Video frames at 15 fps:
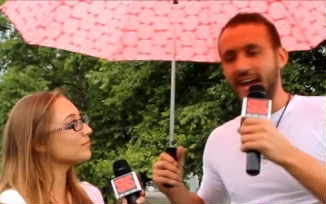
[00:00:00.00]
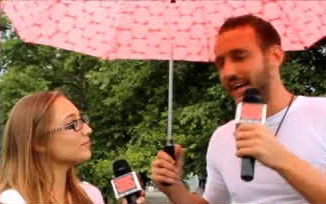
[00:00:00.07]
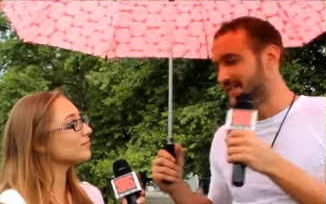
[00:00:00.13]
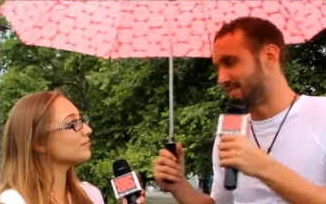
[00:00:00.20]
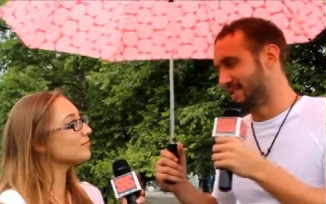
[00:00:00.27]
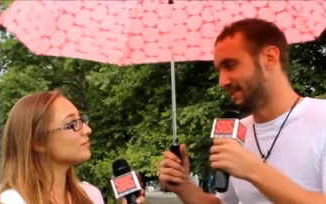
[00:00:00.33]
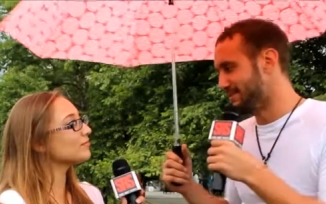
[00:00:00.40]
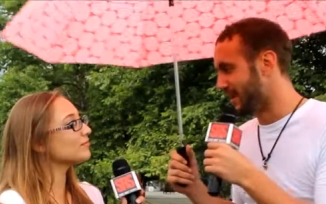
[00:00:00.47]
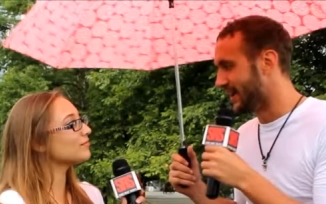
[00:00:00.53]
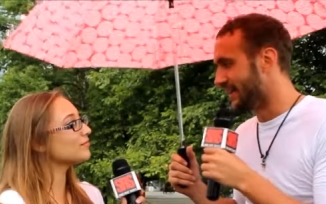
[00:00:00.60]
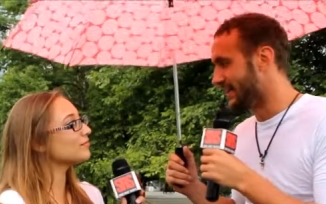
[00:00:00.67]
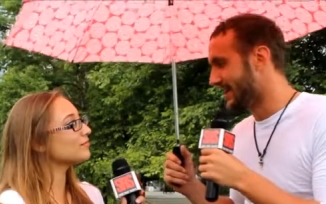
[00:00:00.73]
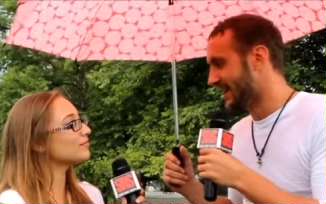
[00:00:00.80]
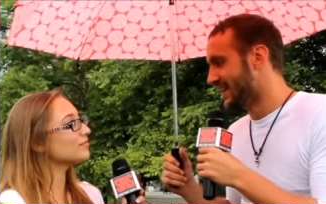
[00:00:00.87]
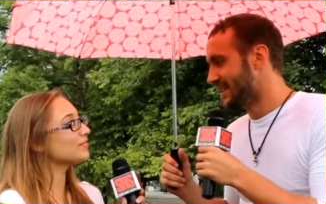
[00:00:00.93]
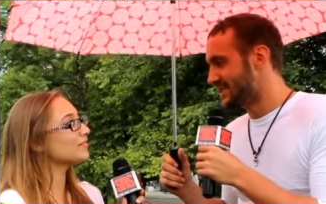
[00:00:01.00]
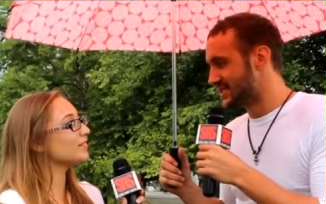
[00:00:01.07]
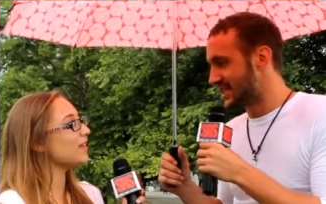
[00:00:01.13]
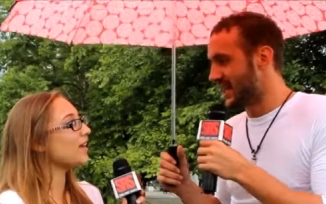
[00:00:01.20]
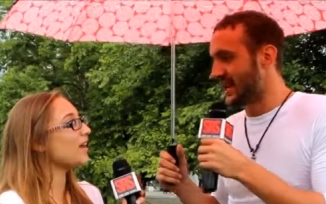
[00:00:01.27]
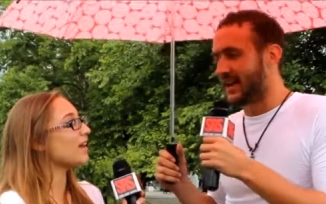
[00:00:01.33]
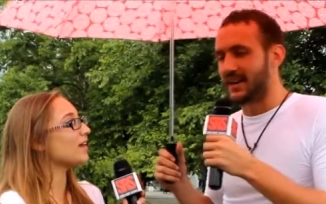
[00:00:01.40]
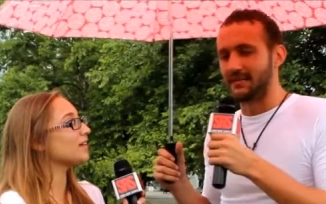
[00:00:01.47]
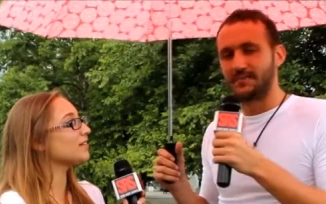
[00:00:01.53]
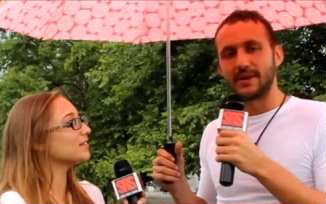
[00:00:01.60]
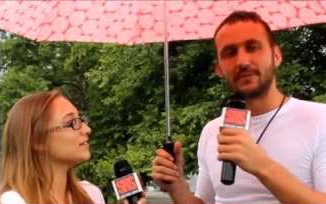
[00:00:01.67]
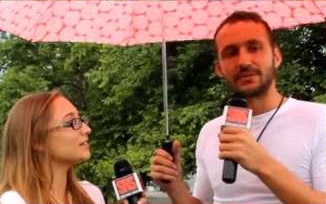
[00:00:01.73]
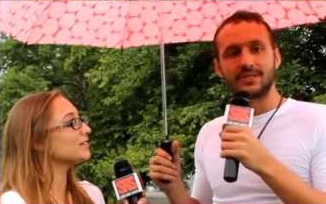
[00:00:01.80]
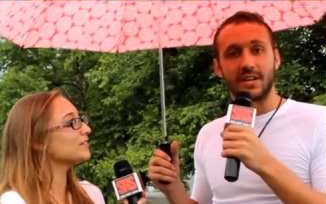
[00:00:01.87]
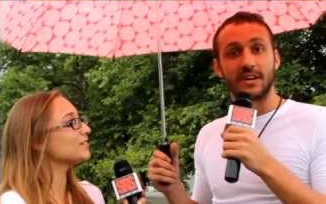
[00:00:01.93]
Speaker 1: dancing, but singing and
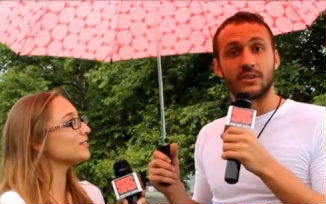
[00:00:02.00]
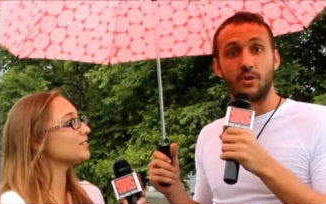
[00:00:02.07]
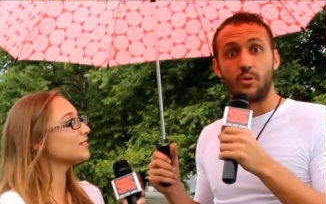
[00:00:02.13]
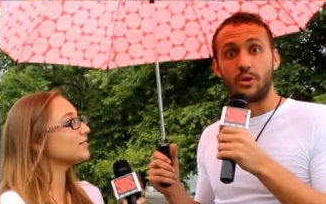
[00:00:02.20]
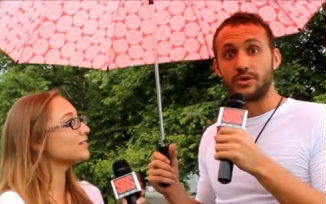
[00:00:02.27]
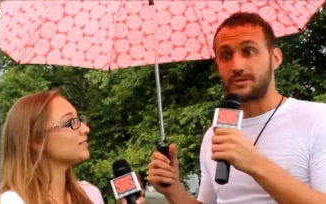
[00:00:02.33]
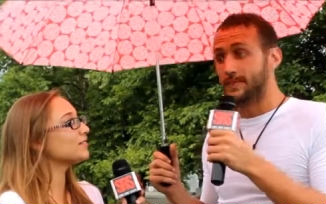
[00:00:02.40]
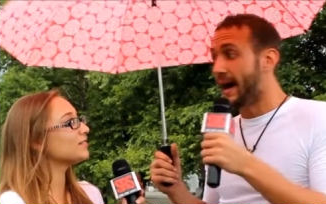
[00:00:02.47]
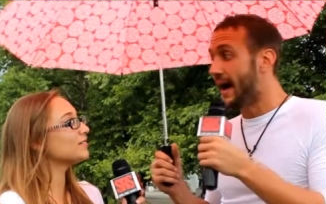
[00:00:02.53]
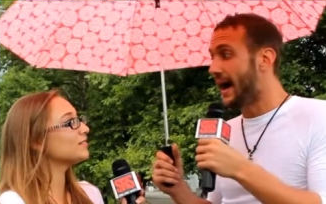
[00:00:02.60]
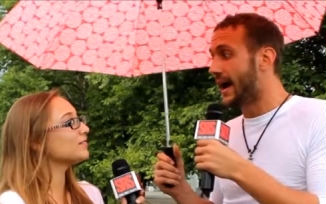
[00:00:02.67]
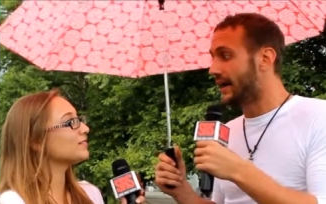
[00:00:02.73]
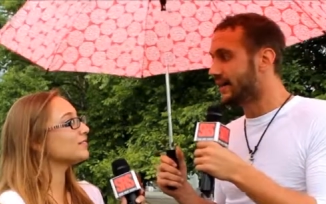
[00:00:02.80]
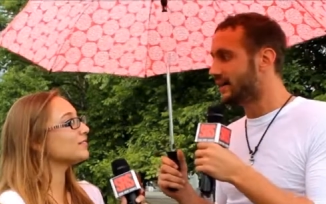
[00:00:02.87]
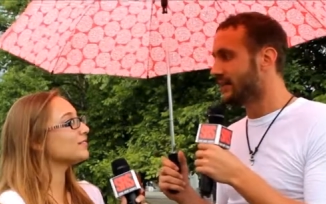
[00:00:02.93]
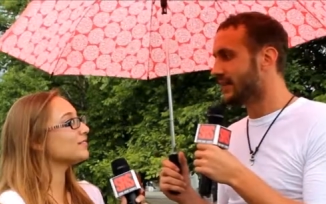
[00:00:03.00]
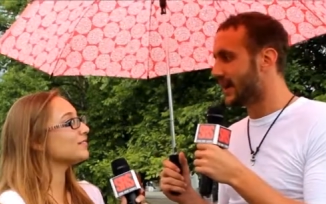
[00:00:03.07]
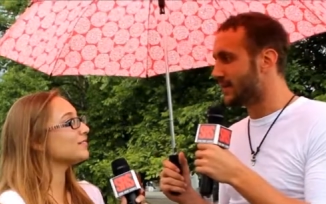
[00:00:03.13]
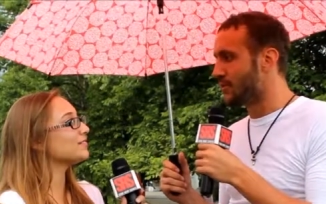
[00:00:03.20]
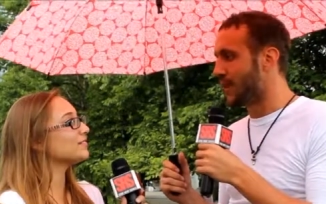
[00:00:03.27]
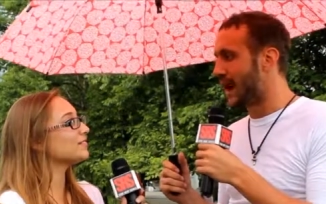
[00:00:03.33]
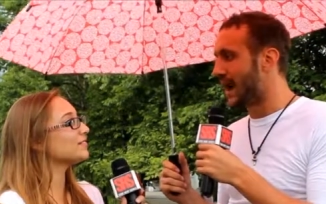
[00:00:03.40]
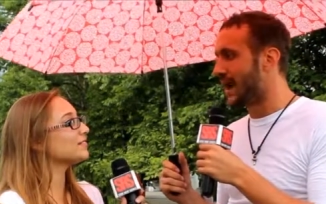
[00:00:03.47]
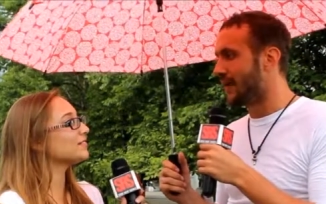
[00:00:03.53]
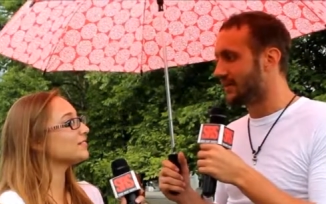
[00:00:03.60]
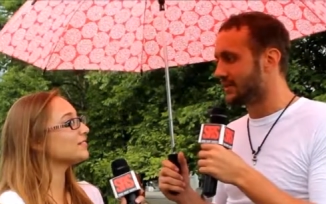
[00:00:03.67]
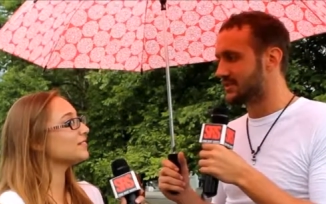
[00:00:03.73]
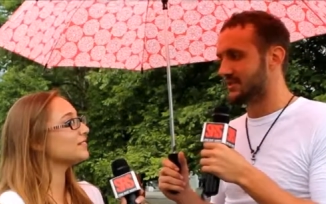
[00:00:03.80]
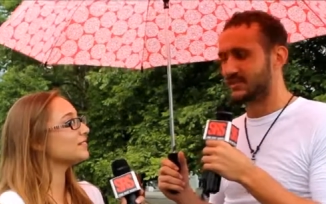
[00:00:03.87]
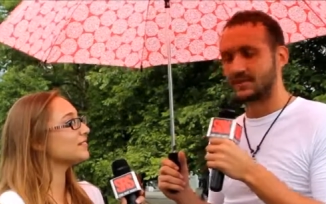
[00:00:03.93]
people singing the words back, you're like,
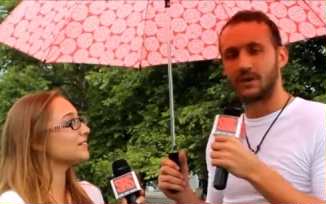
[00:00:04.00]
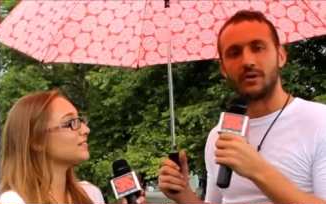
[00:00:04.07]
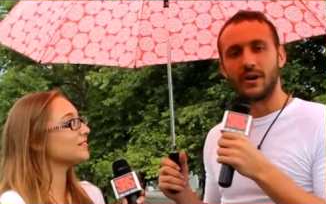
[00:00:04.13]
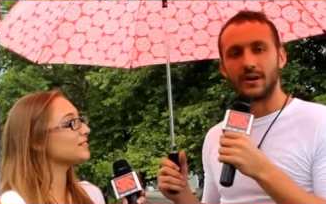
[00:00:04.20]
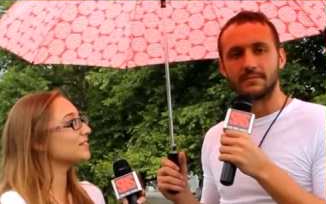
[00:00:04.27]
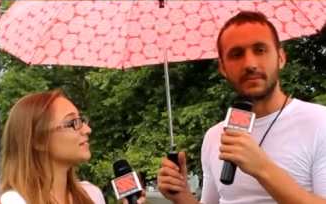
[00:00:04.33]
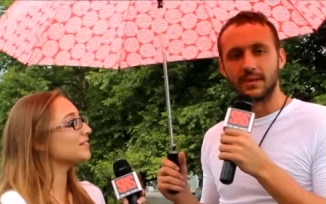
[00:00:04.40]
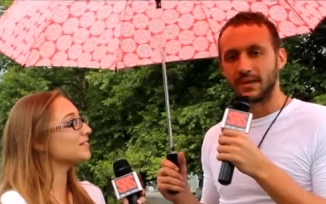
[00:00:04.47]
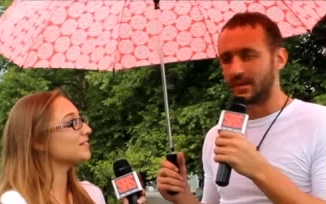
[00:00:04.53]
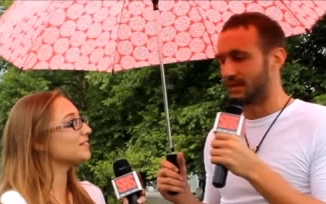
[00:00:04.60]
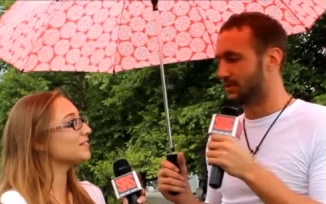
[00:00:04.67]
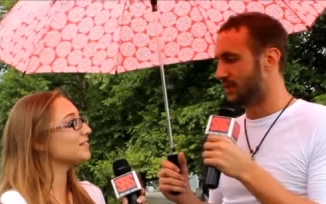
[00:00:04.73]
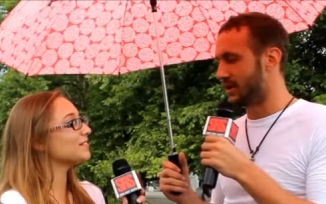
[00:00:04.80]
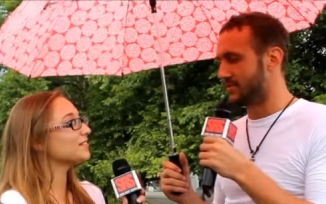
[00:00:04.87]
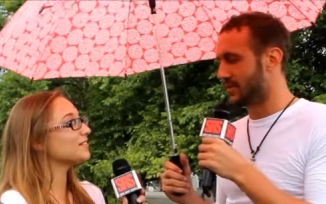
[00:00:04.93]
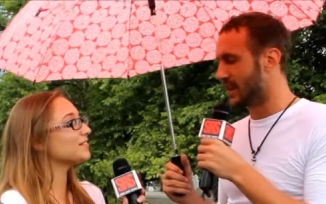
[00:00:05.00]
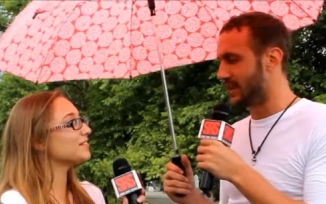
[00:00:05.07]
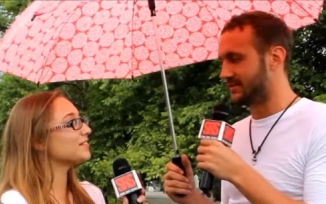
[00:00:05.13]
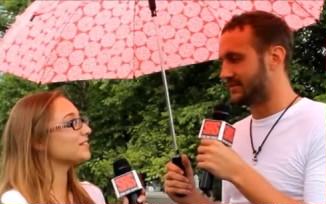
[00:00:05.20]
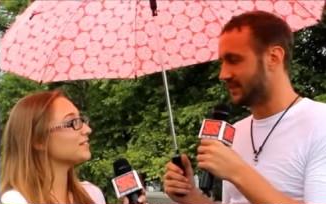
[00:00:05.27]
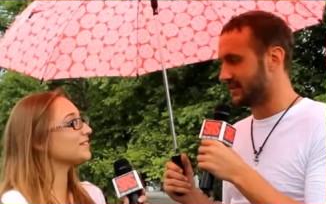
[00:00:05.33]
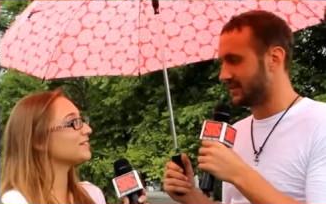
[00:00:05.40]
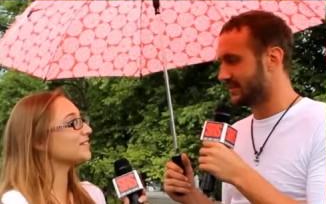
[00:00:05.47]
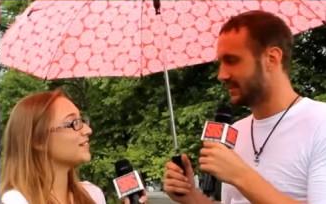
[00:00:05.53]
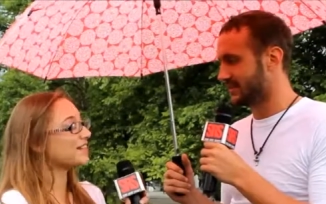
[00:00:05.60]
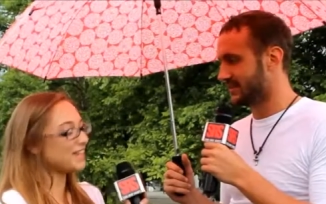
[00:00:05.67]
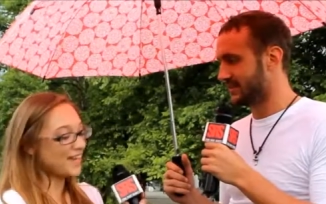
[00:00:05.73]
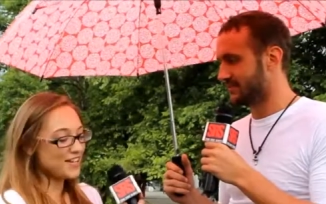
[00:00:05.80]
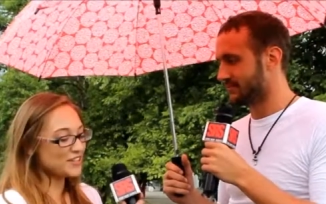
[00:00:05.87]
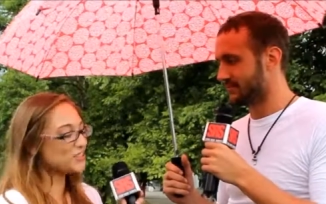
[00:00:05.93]
wow, this is so humbling and what a blessing.
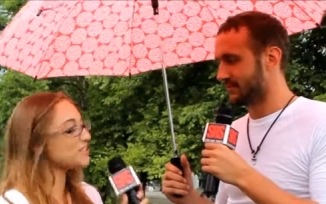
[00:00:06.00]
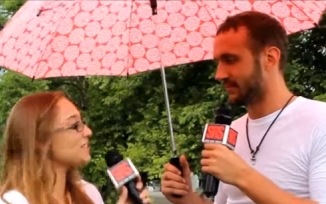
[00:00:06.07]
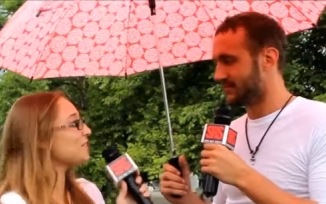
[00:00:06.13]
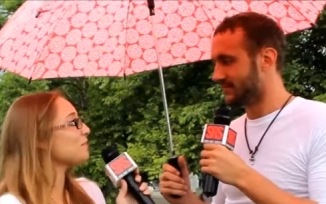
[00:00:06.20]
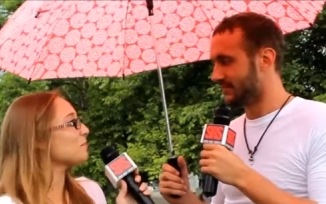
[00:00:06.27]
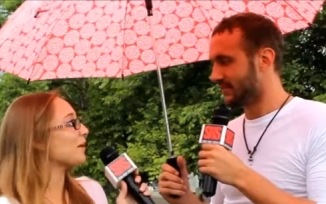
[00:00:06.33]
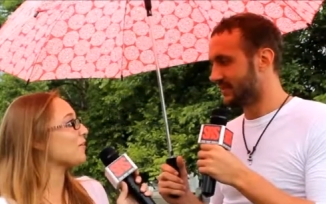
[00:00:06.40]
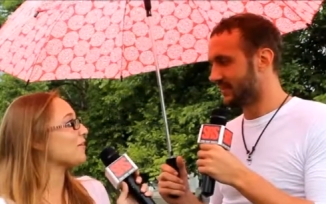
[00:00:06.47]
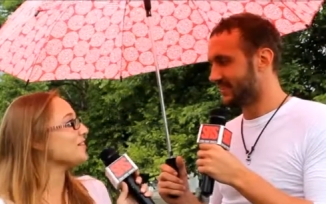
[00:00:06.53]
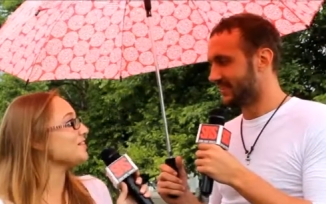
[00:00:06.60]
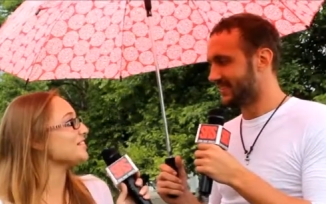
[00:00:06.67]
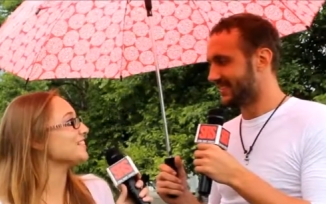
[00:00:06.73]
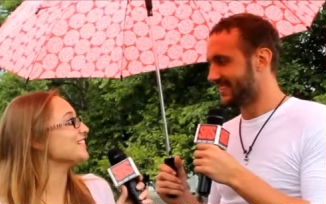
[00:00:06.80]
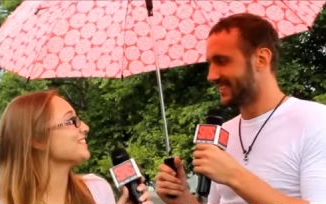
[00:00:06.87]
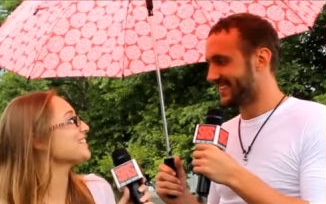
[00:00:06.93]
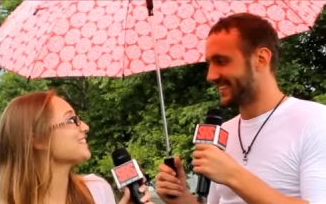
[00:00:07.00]
Speaker 2: Yeah, you're stealing my questions.